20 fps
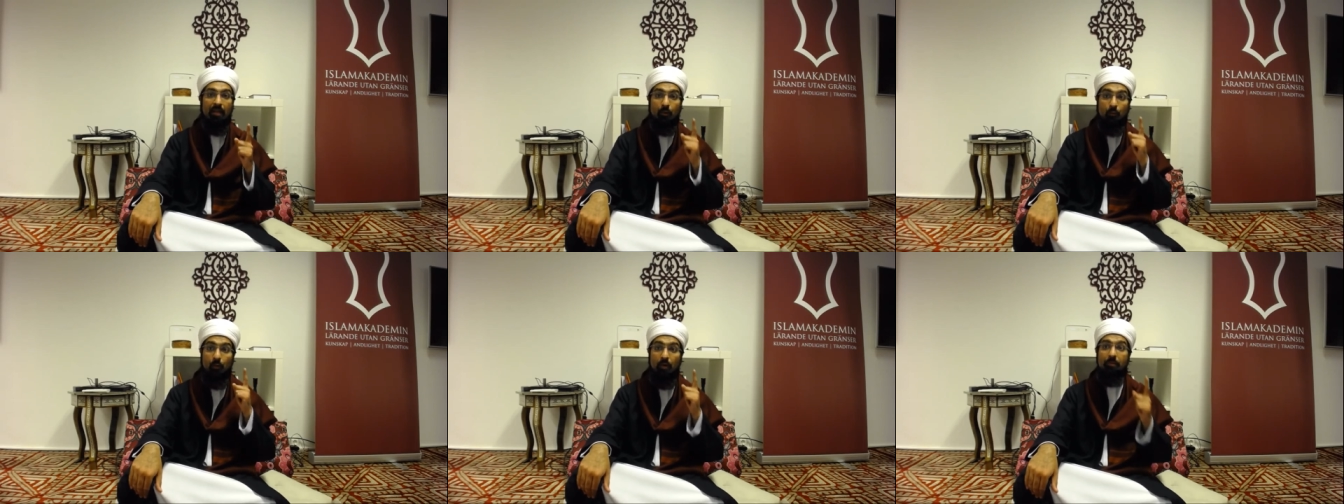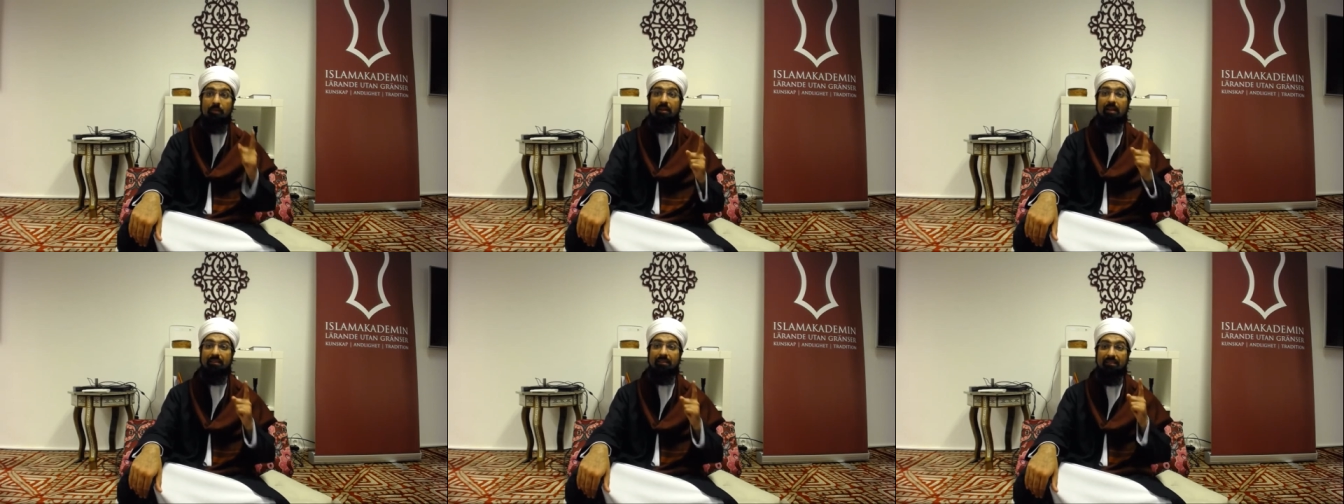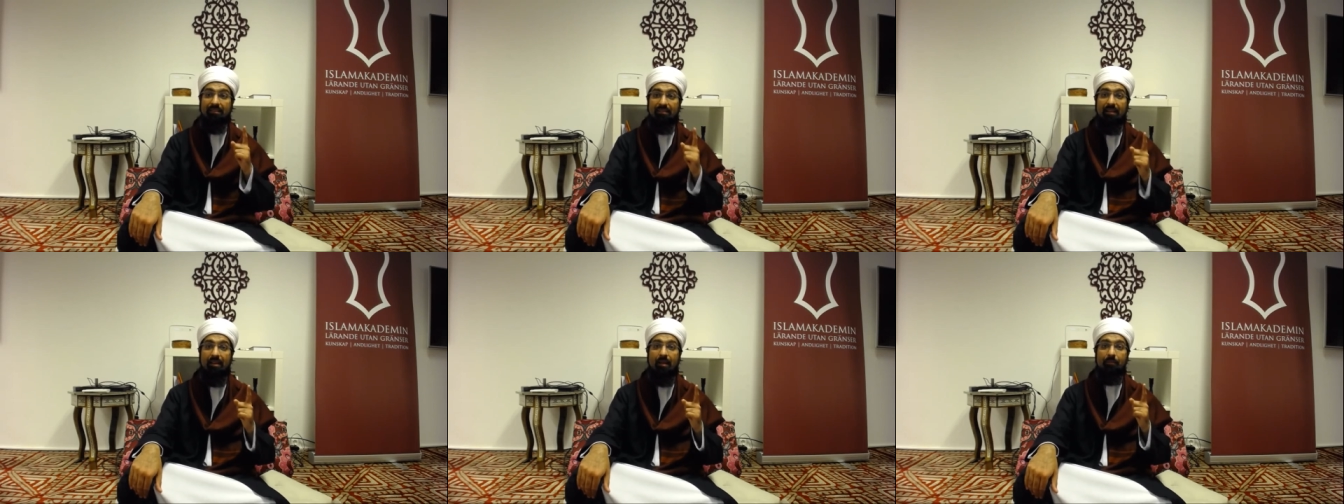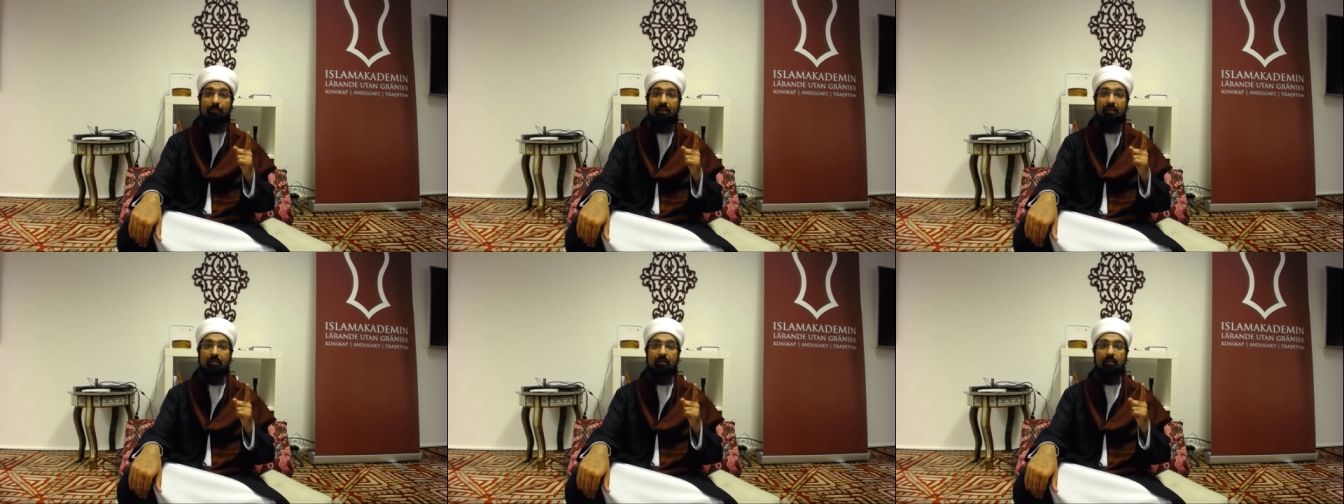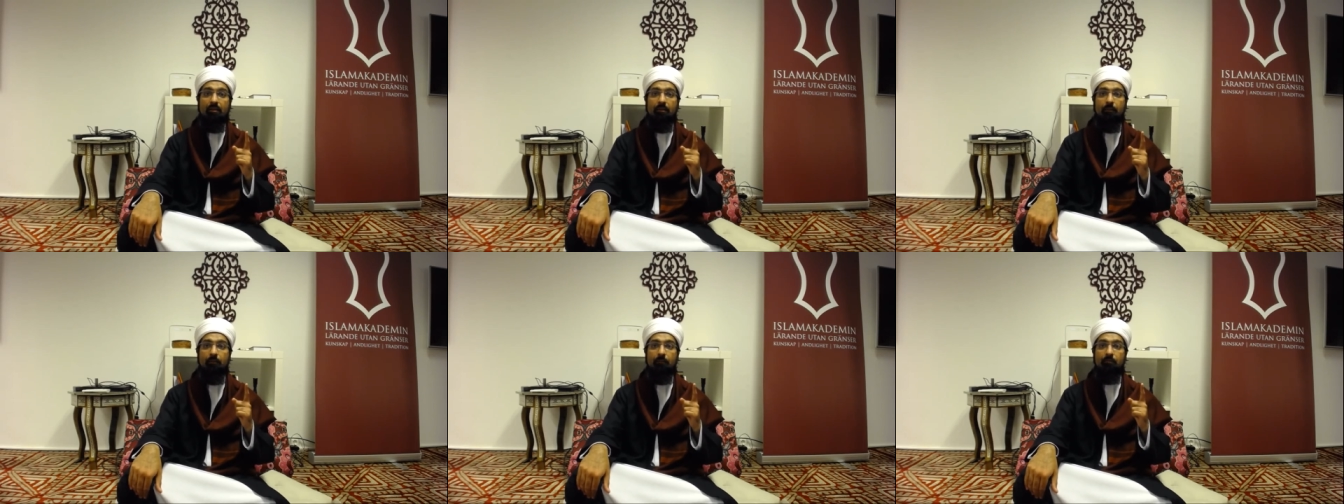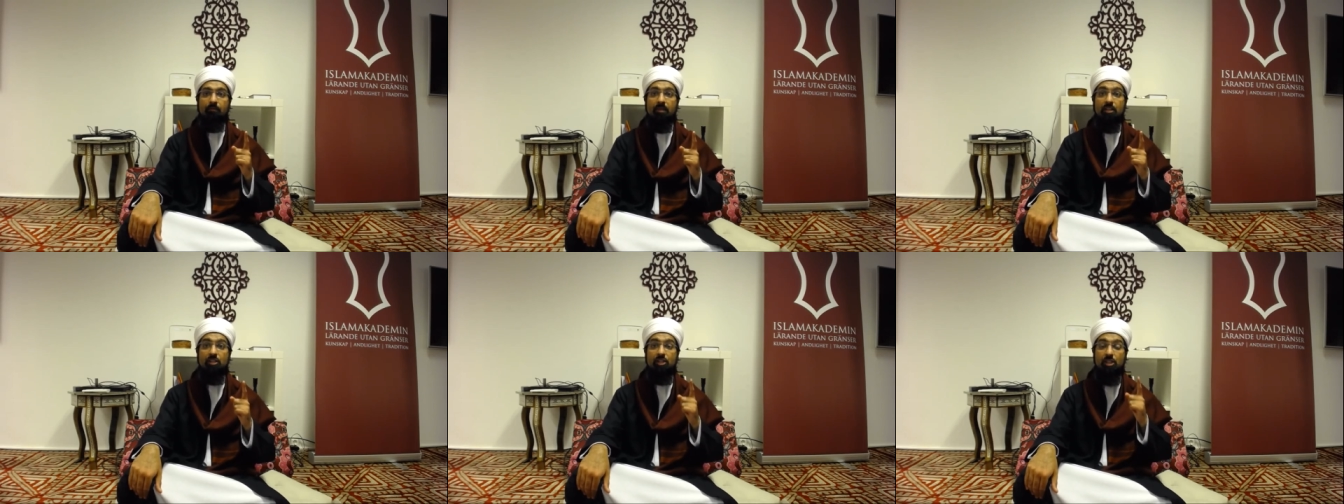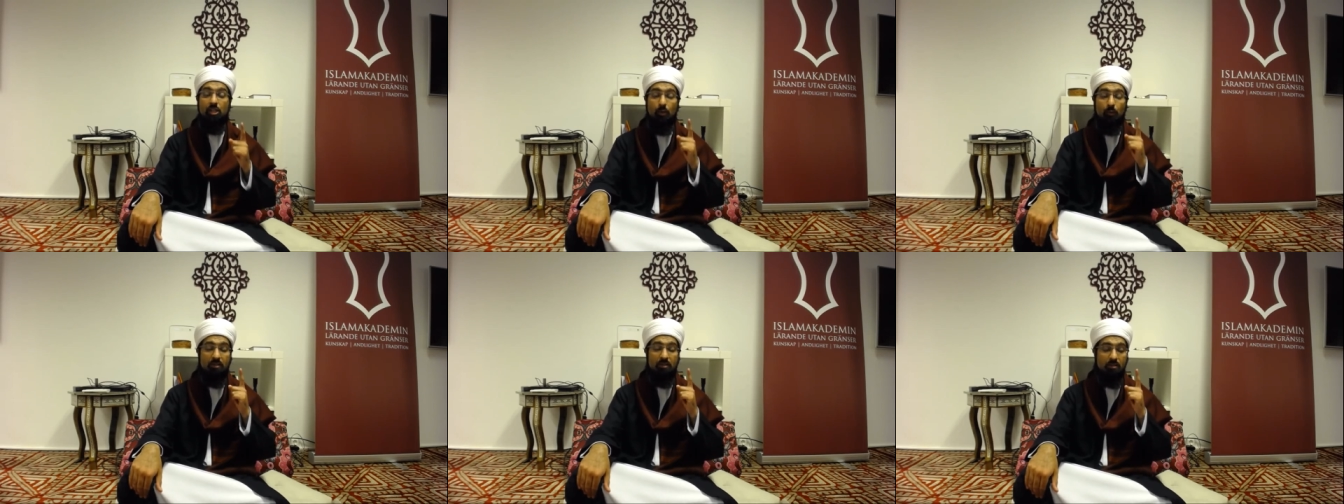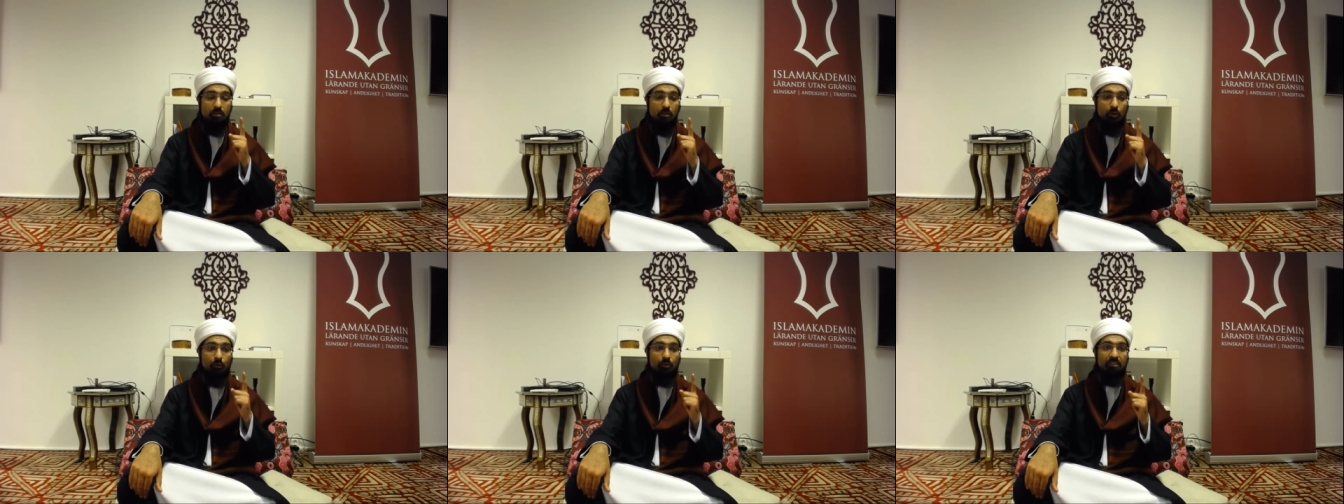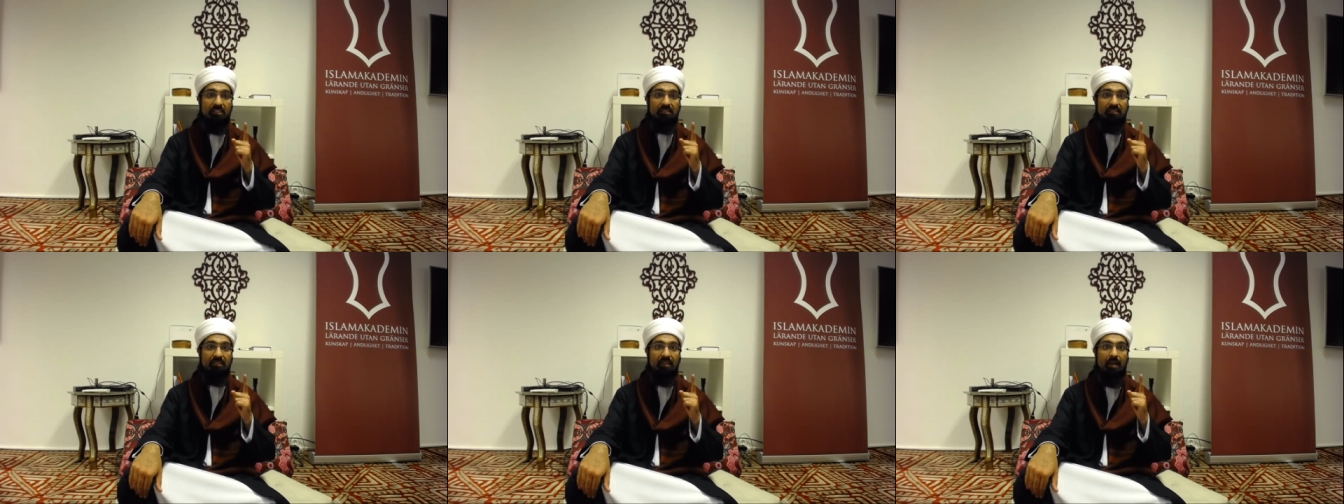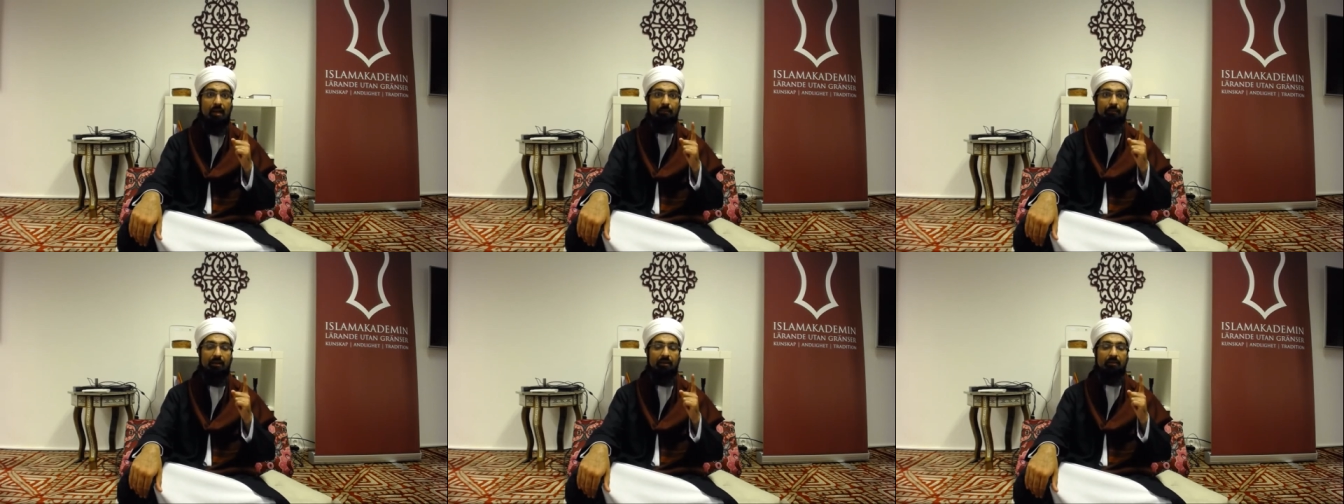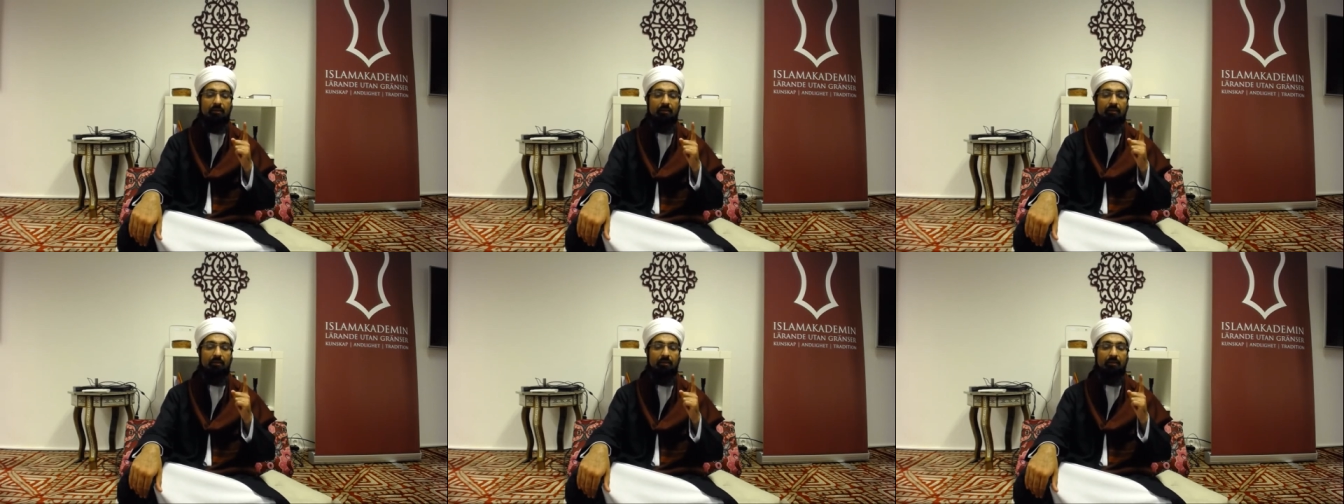women are determined. She was so determined